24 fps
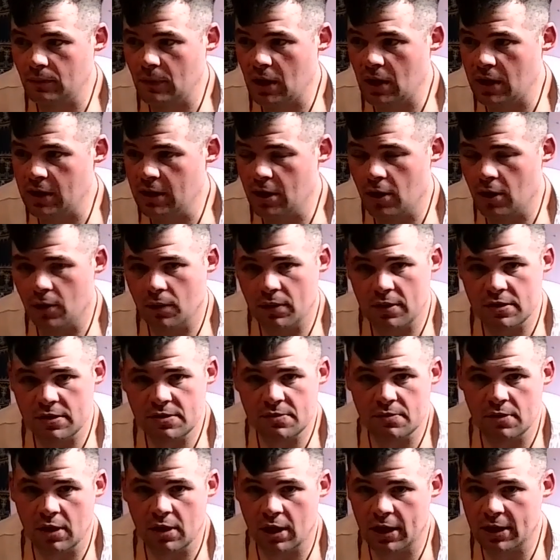There's
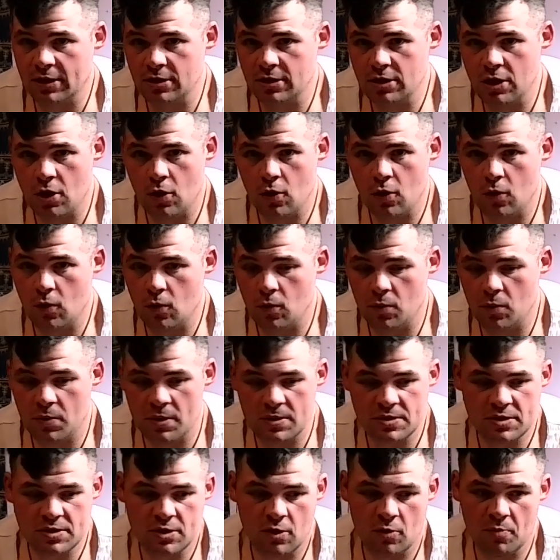
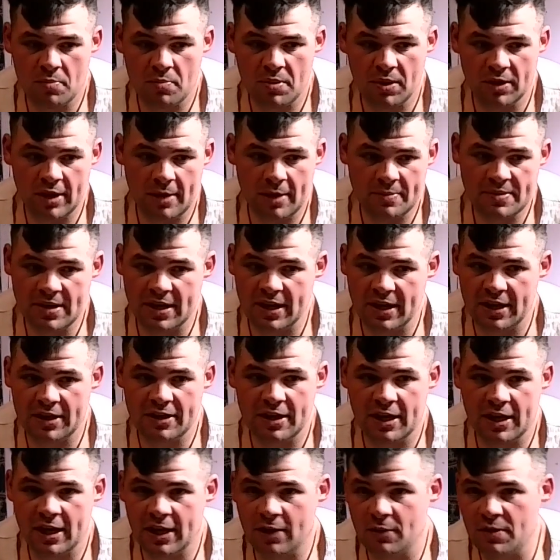no build up to
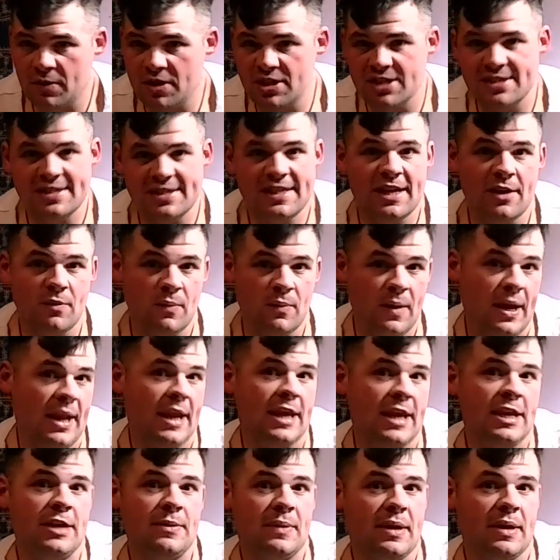anything. We just get right
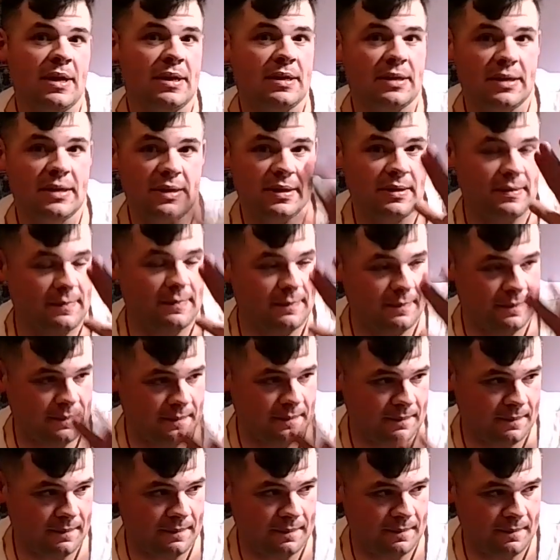into it
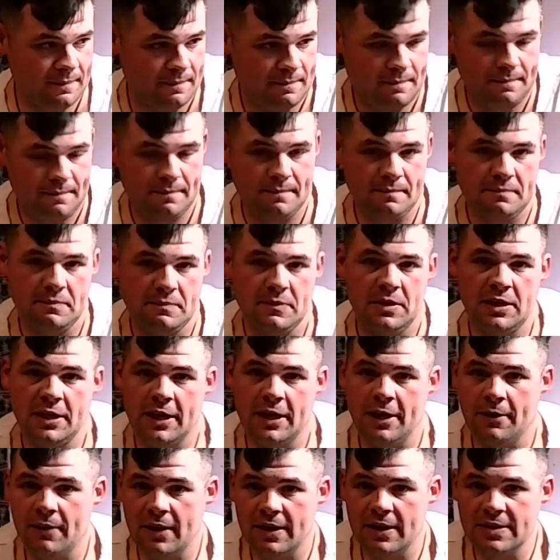and get
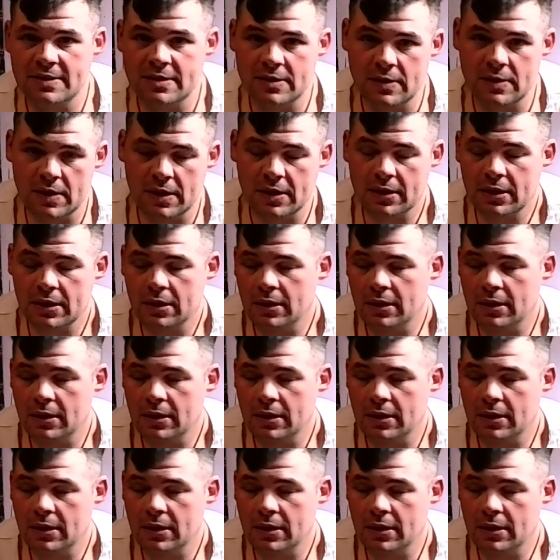right to it.